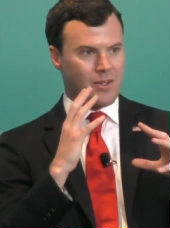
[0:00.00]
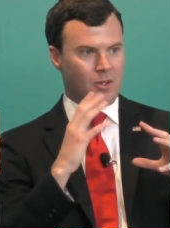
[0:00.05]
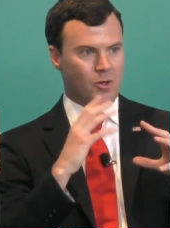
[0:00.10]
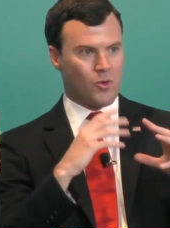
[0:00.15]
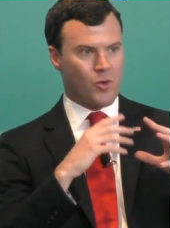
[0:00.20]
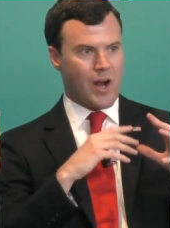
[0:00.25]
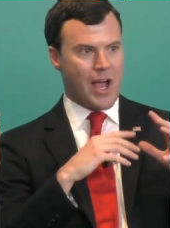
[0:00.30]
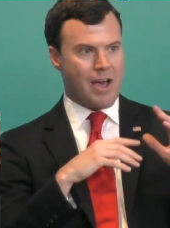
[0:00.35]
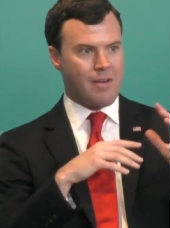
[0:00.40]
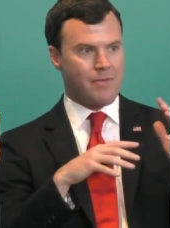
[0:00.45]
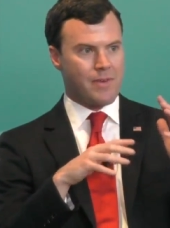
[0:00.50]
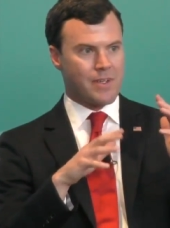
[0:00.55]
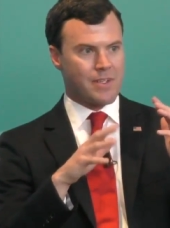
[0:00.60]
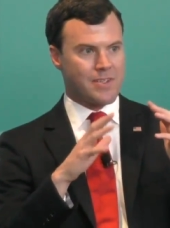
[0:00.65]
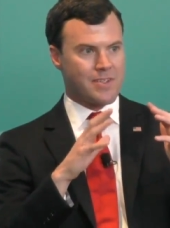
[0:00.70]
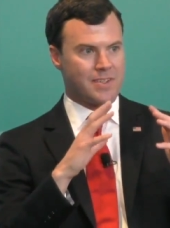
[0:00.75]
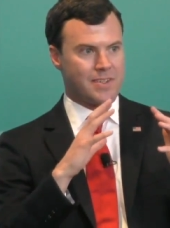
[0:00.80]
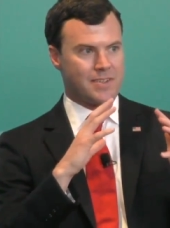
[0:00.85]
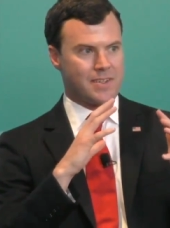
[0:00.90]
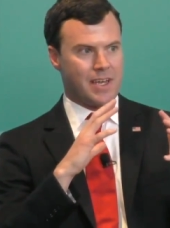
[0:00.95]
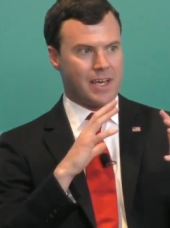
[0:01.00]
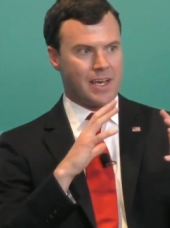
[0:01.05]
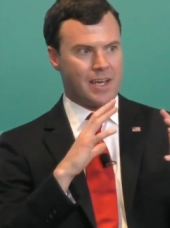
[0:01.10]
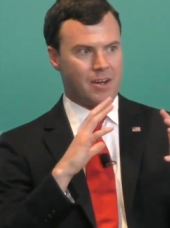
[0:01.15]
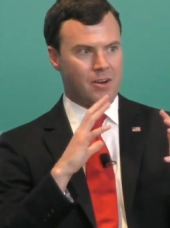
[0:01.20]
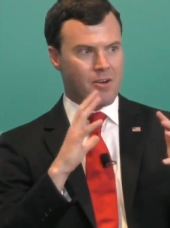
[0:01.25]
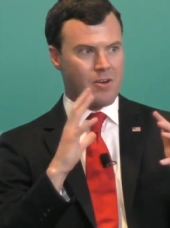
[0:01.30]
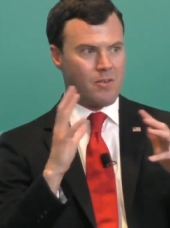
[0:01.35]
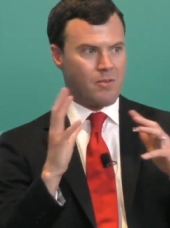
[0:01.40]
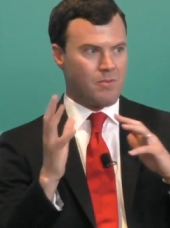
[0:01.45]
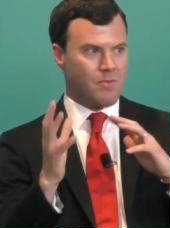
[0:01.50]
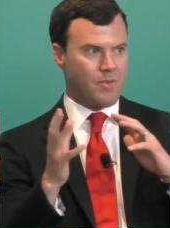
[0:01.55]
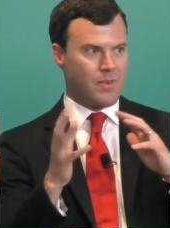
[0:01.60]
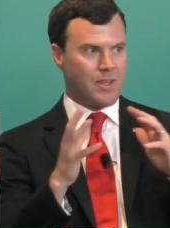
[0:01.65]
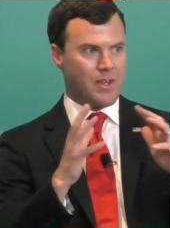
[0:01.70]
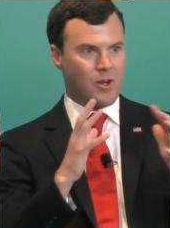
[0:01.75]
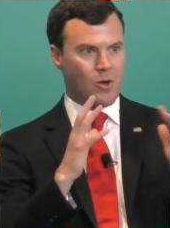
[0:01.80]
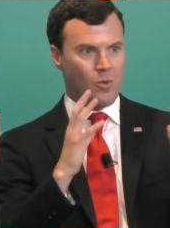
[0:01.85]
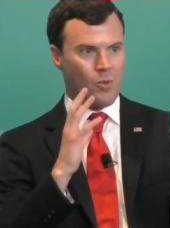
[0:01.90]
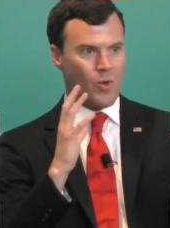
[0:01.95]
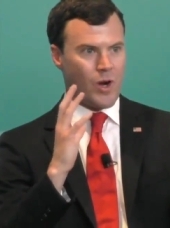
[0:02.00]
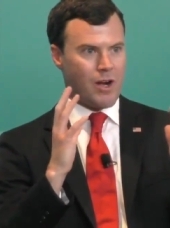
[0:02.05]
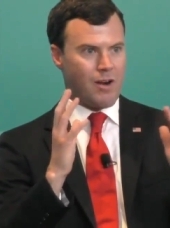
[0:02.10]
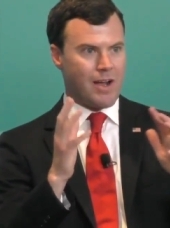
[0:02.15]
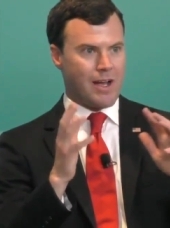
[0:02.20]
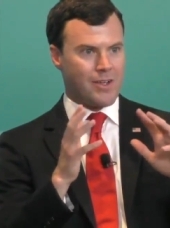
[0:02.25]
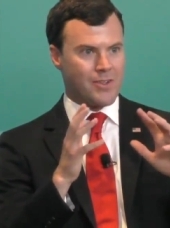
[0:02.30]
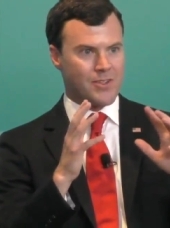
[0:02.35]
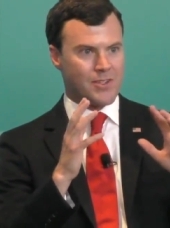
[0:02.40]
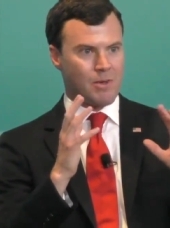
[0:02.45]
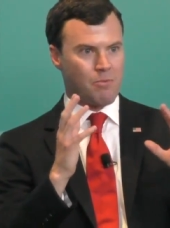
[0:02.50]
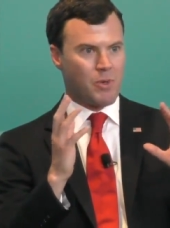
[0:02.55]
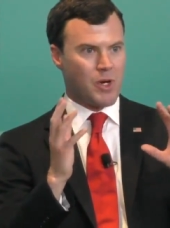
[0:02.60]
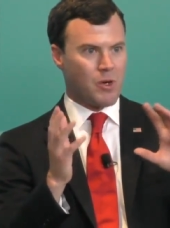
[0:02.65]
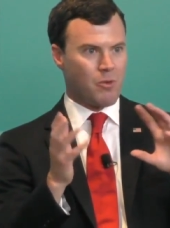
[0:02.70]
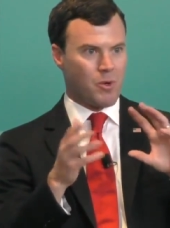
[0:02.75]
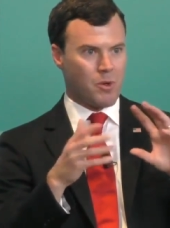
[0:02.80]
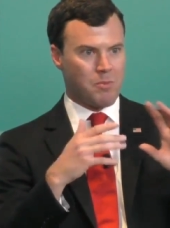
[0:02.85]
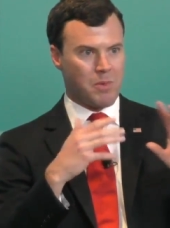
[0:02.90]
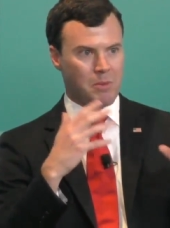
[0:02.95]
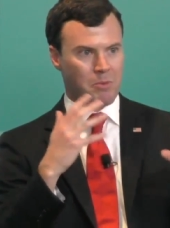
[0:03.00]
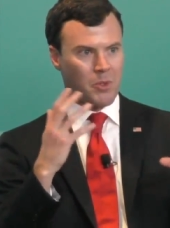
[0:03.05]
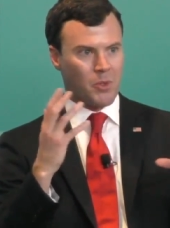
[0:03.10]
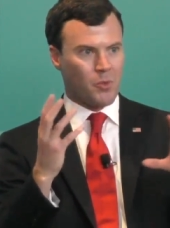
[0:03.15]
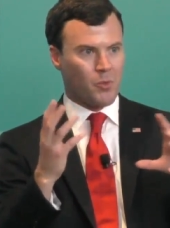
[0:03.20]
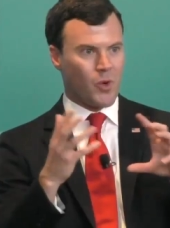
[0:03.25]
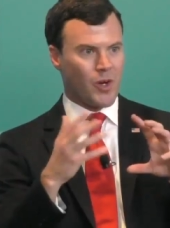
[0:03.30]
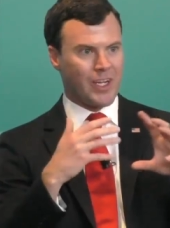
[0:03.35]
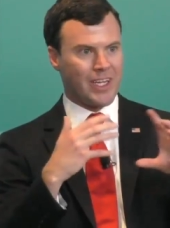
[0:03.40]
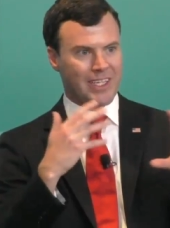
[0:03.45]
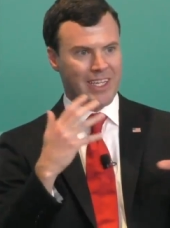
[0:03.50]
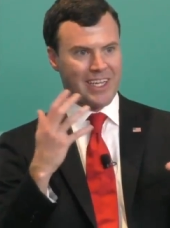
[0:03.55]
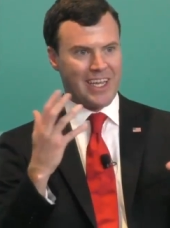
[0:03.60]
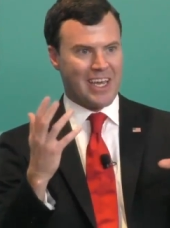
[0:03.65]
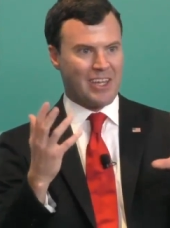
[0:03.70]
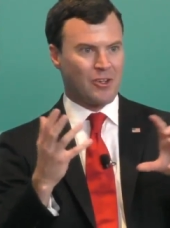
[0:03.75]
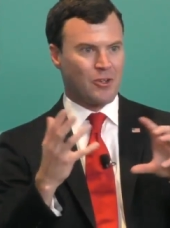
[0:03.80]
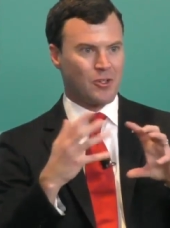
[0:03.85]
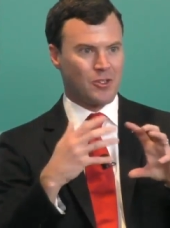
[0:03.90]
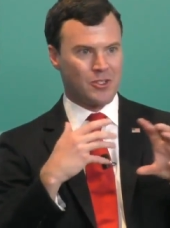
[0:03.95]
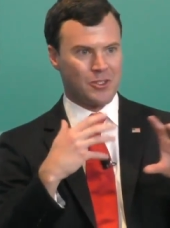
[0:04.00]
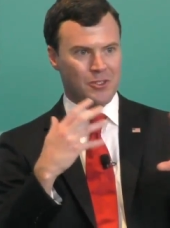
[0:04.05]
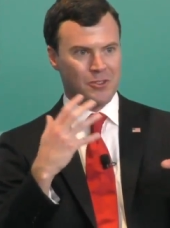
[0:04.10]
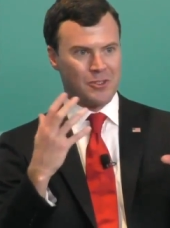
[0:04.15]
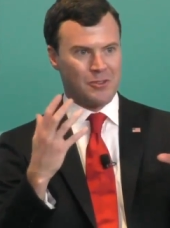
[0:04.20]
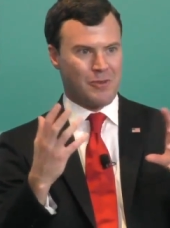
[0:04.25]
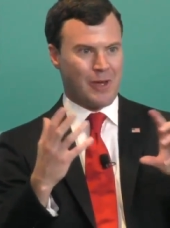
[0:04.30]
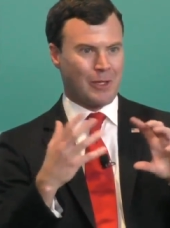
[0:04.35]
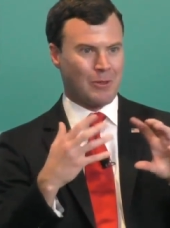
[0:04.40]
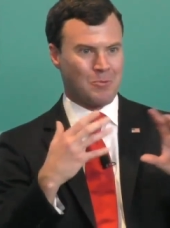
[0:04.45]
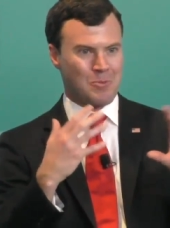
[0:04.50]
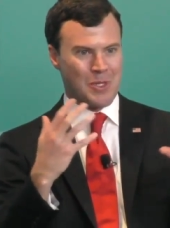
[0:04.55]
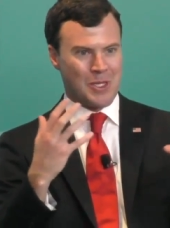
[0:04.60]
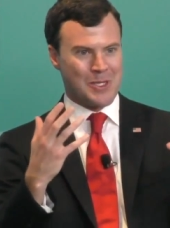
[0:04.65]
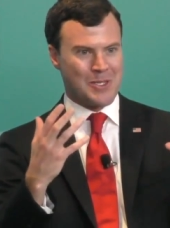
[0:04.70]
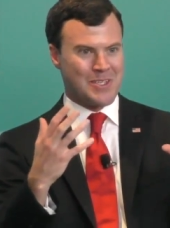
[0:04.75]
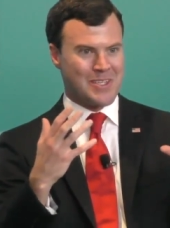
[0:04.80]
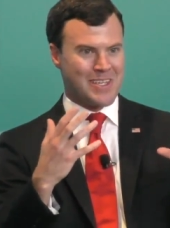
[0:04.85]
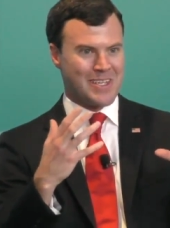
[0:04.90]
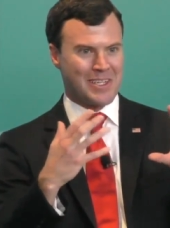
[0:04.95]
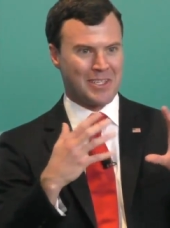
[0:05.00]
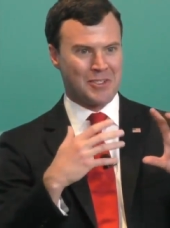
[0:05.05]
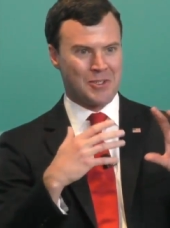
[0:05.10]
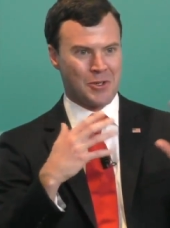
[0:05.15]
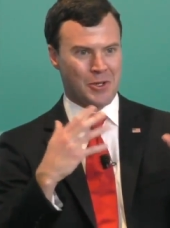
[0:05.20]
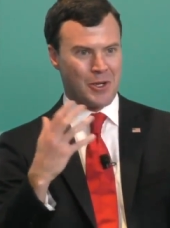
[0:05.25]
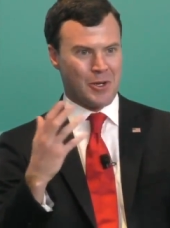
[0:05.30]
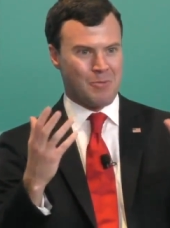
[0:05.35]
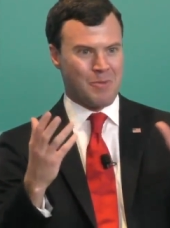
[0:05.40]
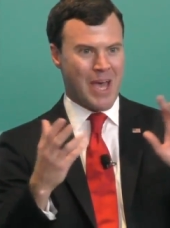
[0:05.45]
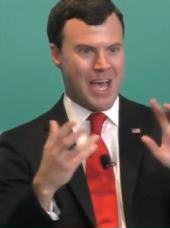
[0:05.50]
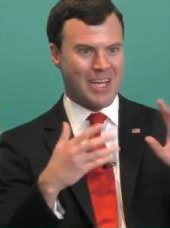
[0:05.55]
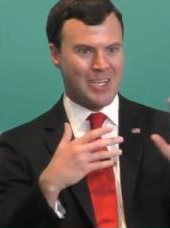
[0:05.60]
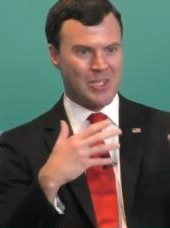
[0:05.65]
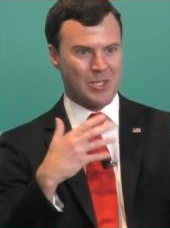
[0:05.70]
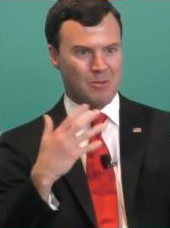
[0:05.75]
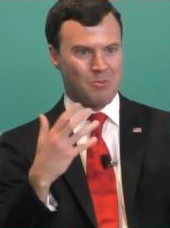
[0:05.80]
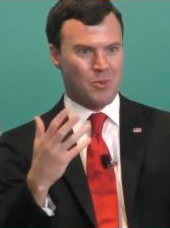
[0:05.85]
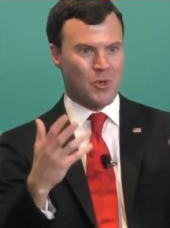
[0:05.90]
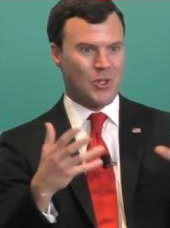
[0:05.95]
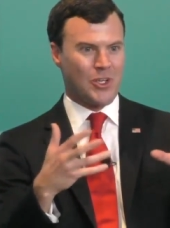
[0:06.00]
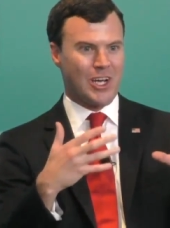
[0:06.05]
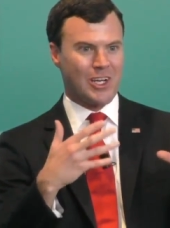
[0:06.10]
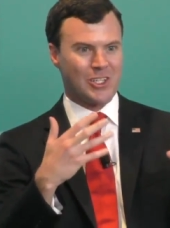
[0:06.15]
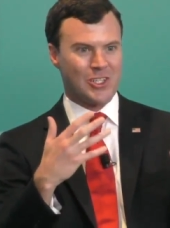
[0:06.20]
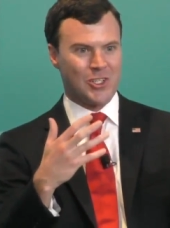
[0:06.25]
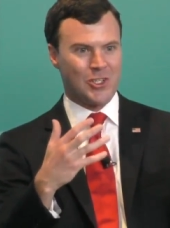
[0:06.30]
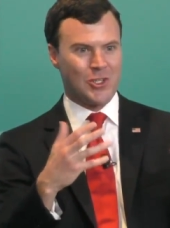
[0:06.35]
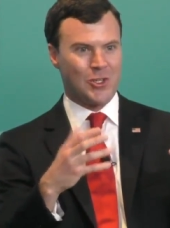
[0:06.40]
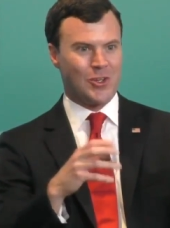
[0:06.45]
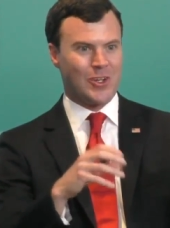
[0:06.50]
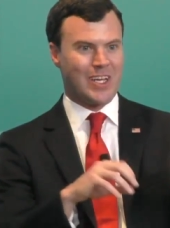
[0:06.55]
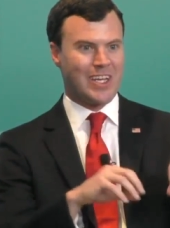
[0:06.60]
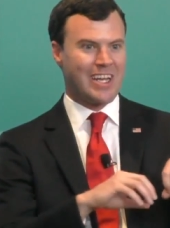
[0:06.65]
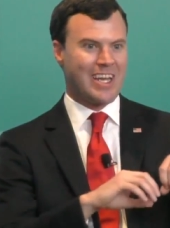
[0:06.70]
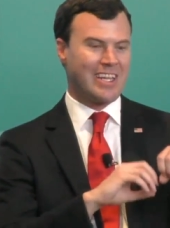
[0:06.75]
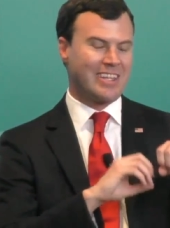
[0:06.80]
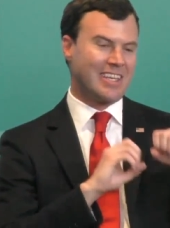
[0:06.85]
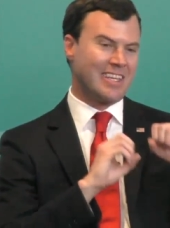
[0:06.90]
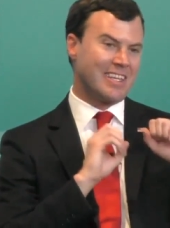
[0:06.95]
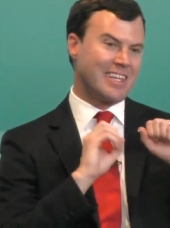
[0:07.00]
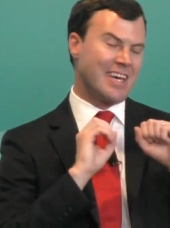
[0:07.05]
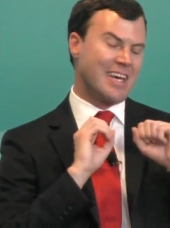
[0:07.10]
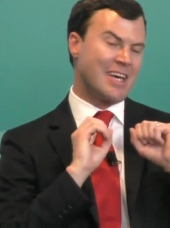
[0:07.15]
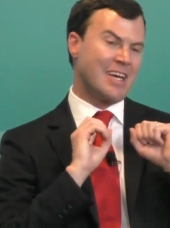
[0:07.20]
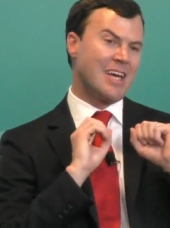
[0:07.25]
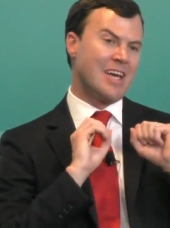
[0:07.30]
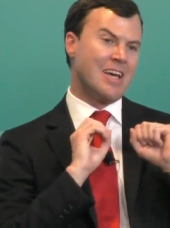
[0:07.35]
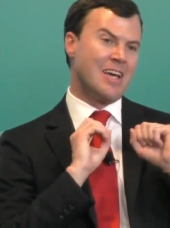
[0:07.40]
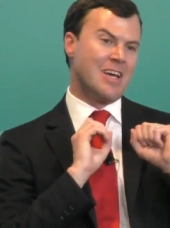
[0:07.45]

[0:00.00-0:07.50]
graphics designer you know warehouse somewhere where people are working together to develop these things you can imagine a production unit and then they